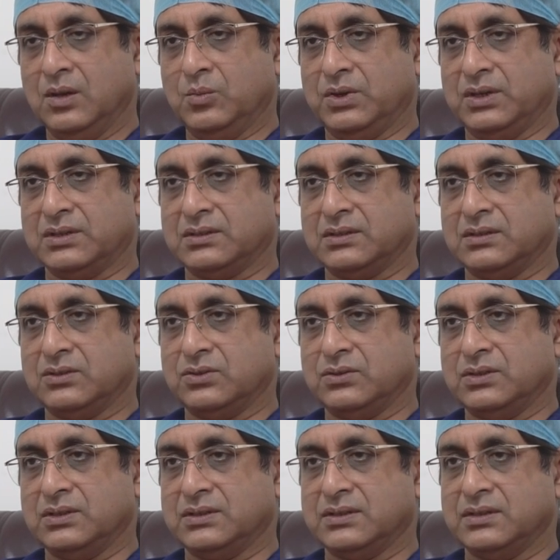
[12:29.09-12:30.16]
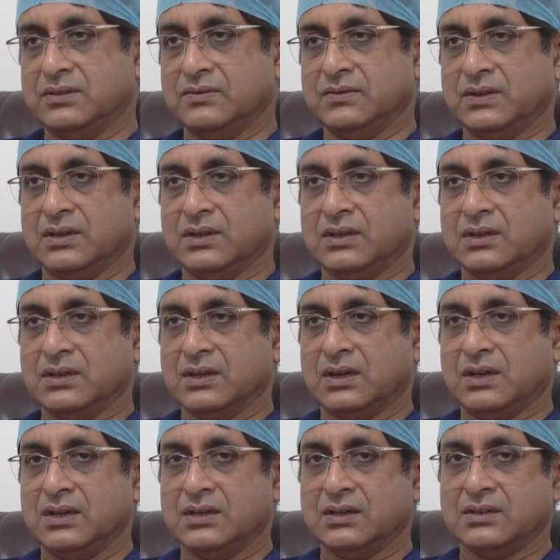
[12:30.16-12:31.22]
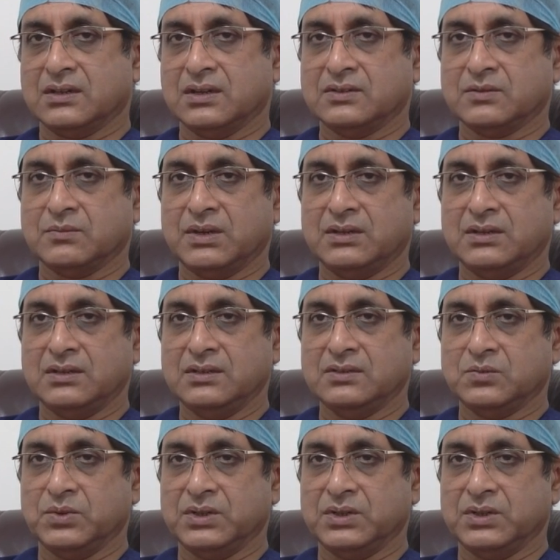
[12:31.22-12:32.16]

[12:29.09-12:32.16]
person to receive a cardiac transplant, these